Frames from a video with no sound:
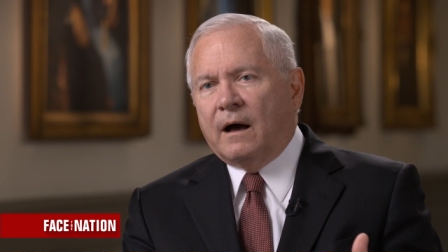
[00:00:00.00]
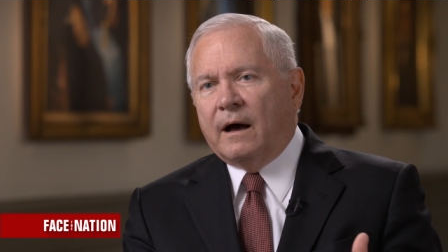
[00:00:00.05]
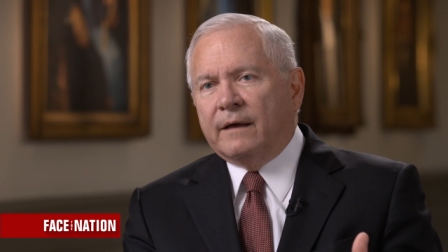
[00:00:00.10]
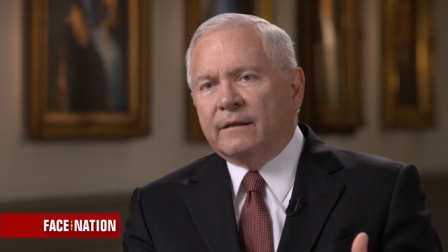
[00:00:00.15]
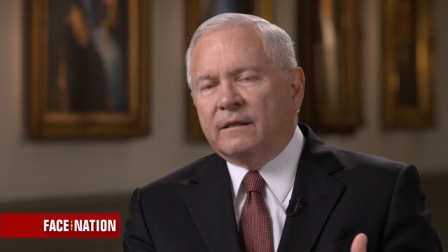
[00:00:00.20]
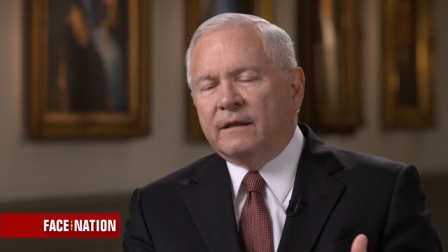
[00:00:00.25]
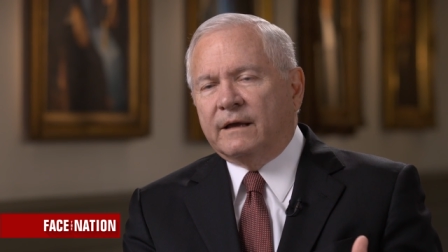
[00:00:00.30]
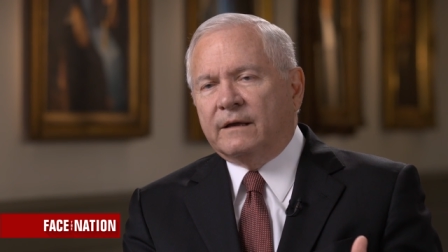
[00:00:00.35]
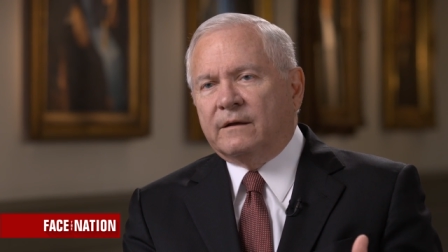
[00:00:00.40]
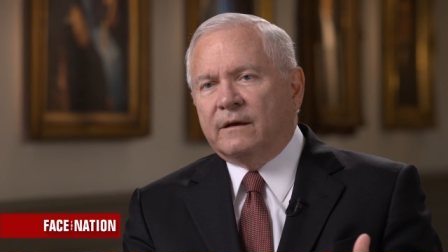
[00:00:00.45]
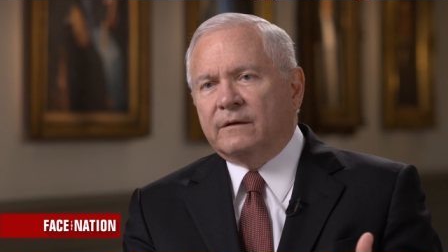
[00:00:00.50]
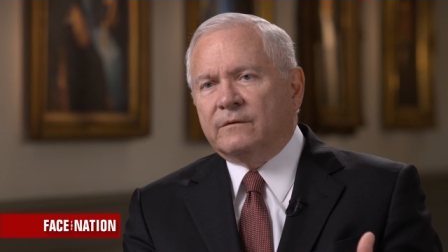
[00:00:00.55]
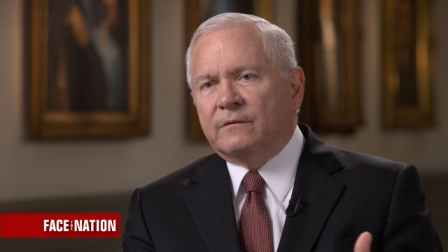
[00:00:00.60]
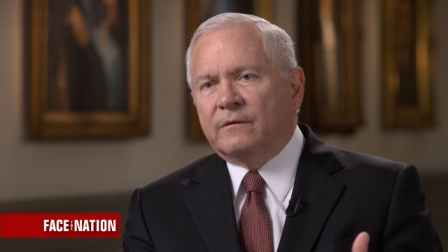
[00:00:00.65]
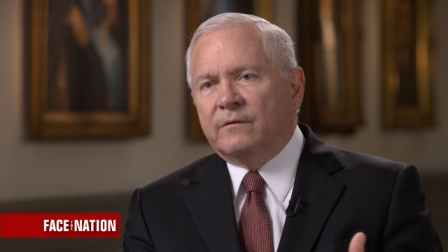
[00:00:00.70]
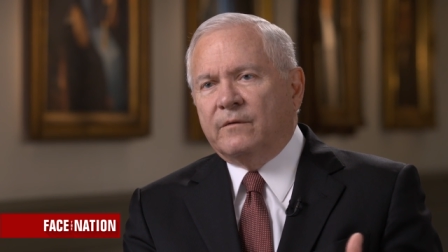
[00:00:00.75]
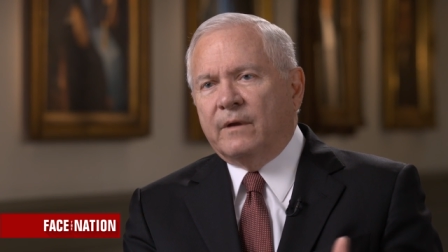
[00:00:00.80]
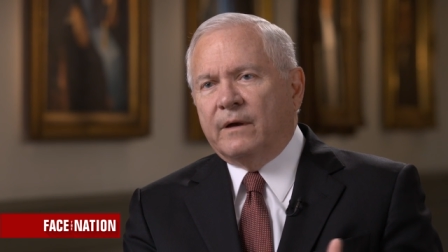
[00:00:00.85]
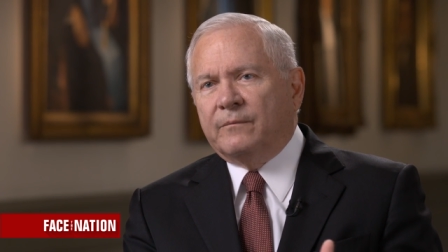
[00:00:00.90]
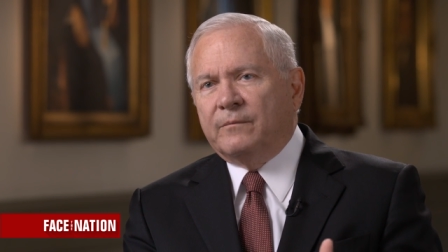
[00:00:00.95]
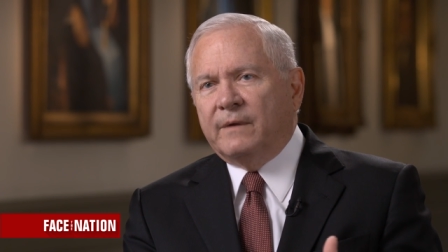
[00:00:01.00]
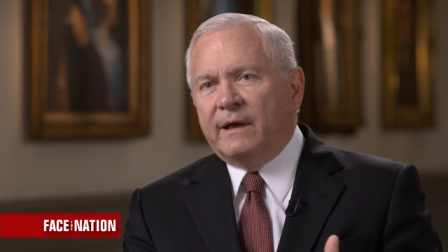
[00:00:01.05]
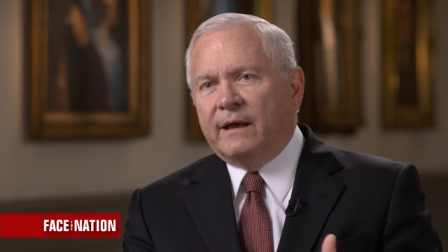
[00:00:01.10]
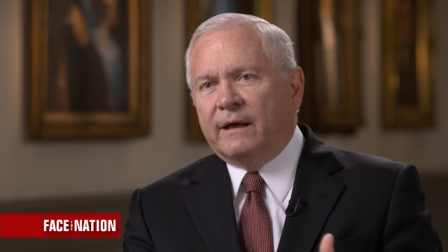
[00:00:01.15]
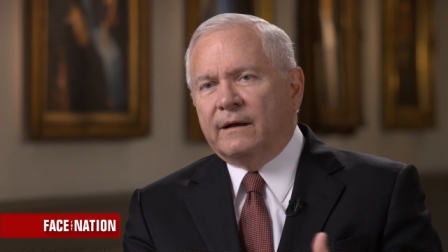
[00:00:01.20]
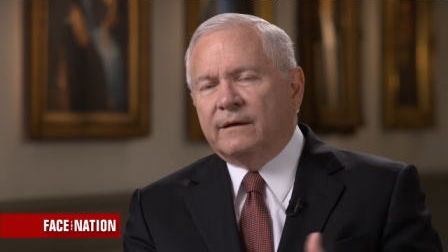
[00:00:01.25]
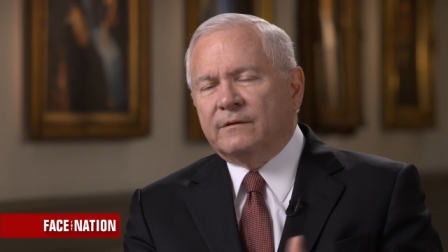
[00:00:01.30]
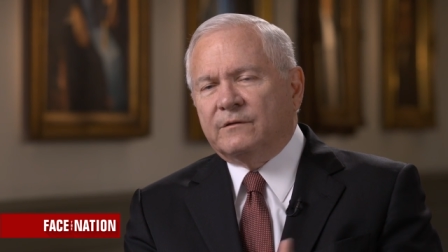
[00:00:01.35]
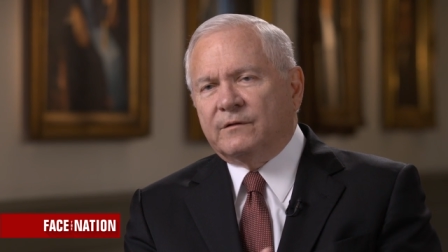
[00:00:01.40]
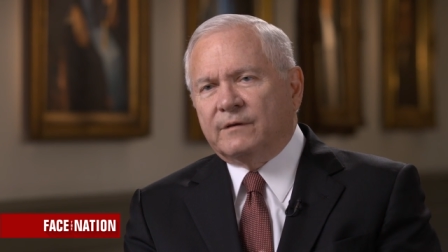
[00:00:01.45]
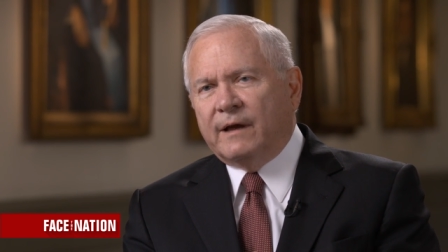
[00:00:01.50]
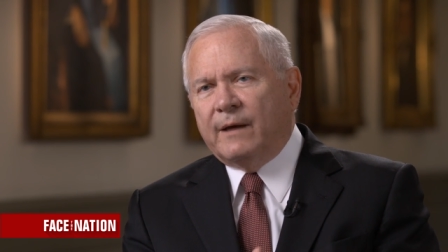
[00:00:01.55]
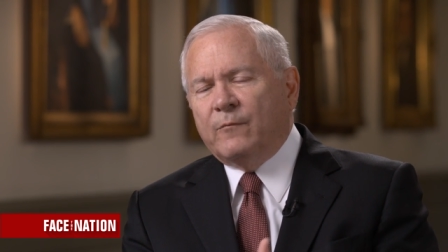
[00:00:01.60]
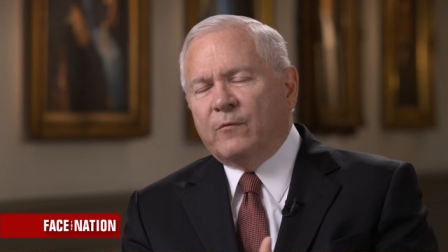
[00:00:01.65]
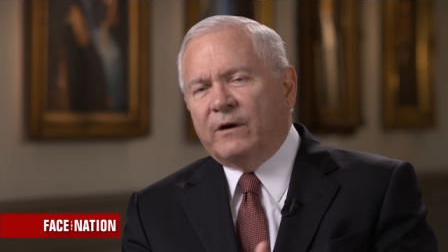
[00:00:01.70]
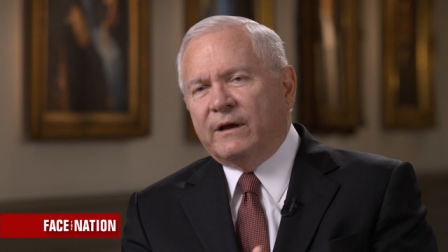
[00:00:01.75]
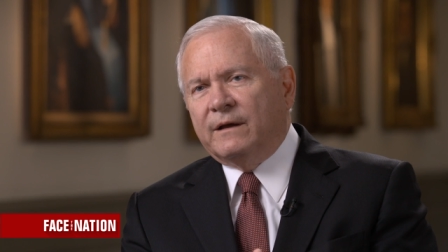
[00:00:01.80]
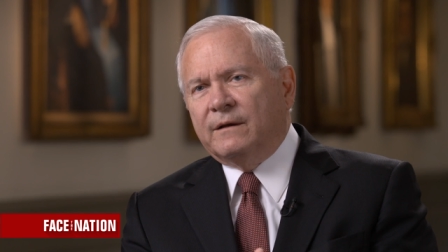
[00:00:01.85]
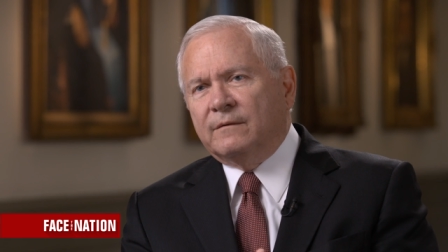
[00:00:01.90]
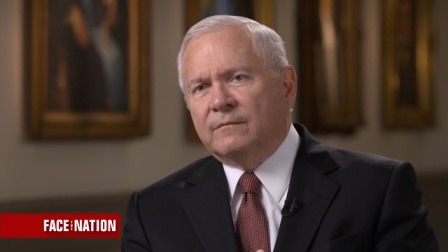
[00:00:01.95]
I think it, and it's the same
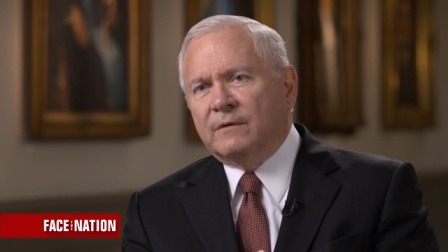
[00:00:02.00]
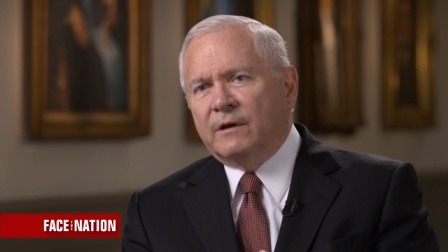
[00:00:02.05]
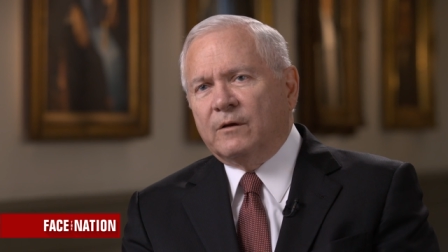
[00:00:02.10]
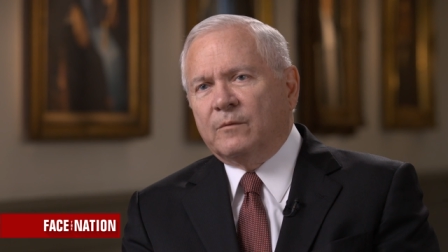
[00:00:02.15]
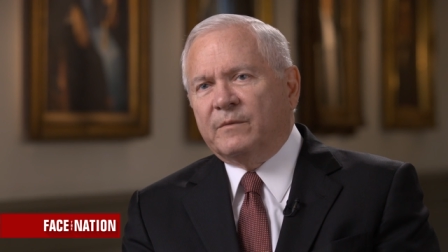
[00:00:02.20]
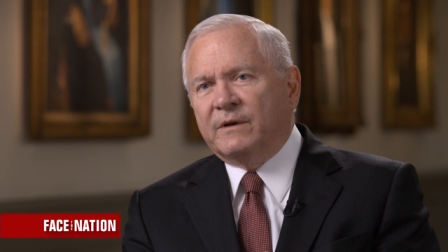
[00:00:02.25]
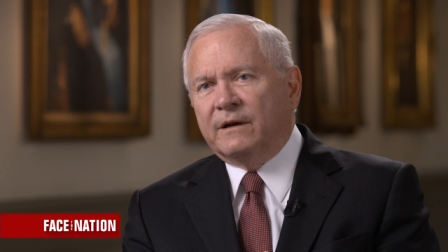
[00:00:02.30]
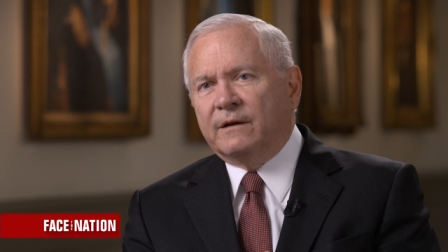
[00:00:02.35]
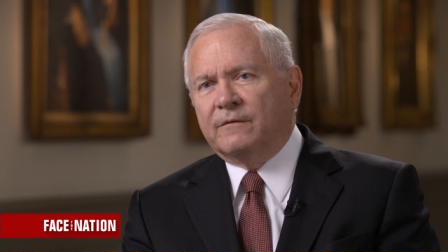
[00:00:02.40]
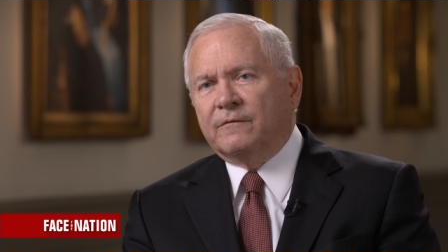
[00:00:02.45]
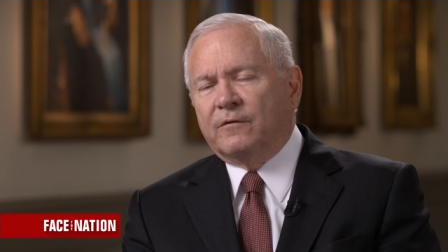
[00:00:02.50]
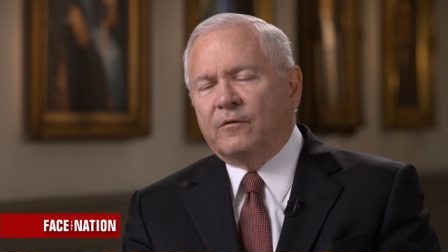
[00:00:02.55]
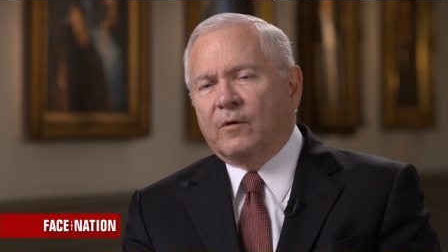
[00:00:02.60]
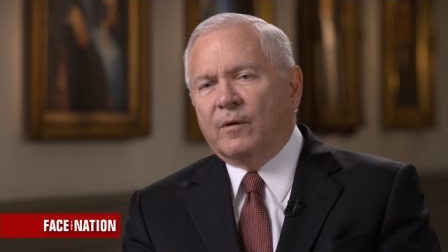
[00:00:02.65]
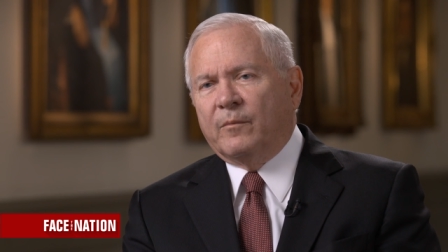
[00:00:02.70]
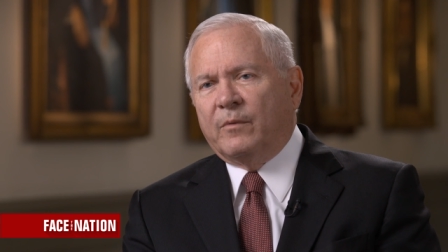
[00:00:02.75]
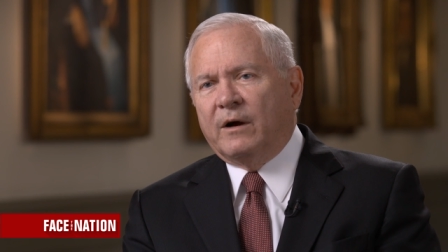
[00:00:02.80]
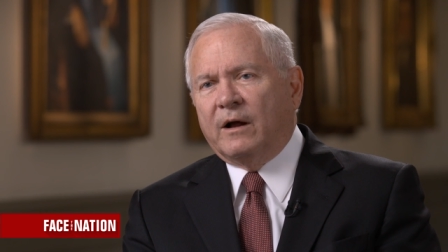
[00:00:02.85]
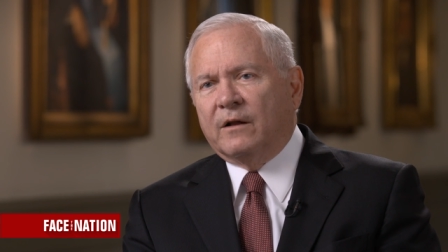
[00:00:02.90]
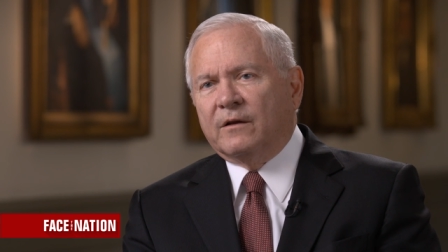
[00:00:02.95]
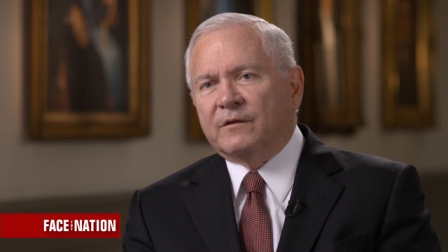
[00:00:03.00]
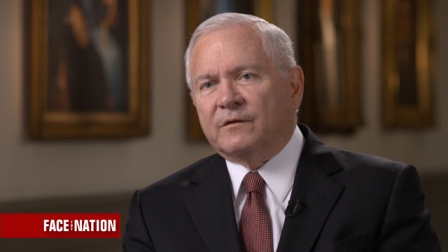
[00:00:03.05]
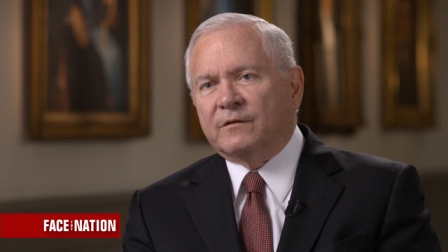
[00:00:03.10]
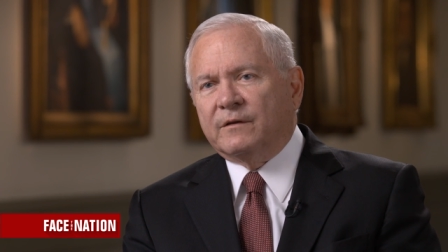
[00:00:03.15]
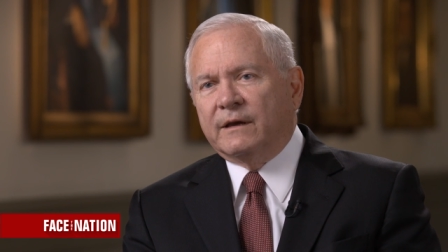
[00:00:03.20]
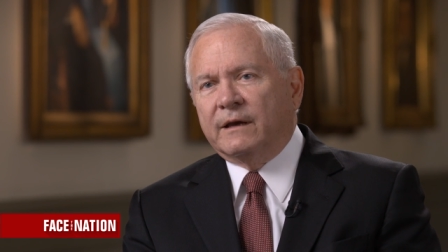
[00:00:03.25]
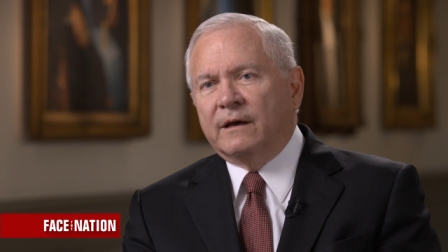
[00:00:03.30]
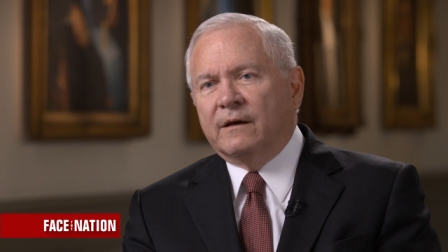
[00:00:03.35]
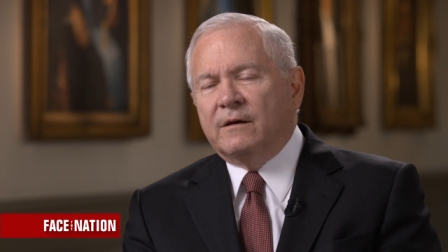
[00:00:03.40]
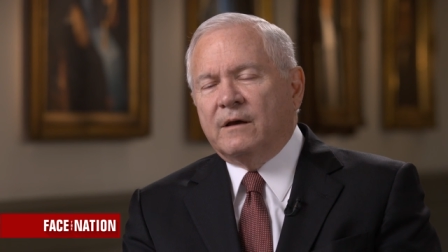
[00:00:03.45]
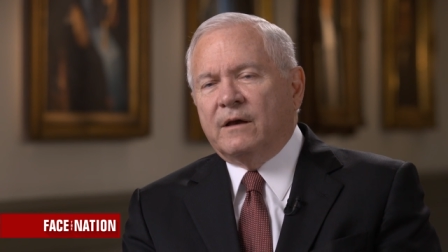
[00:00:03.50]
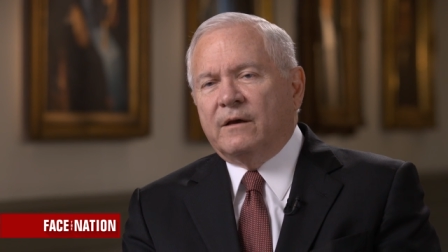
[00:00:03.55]
way a little bit in foreign policy.